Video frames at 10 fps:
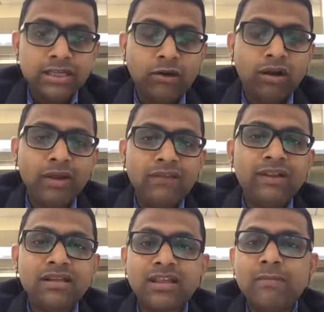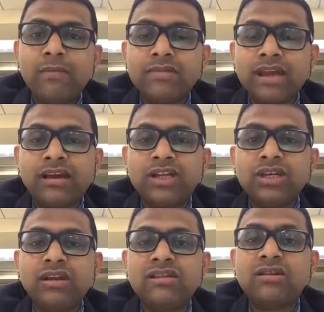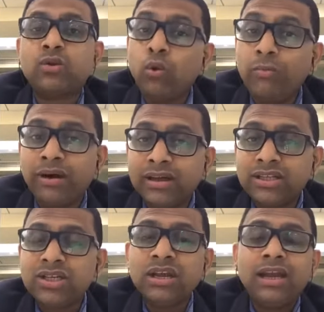normally when the sebum secretion is too much,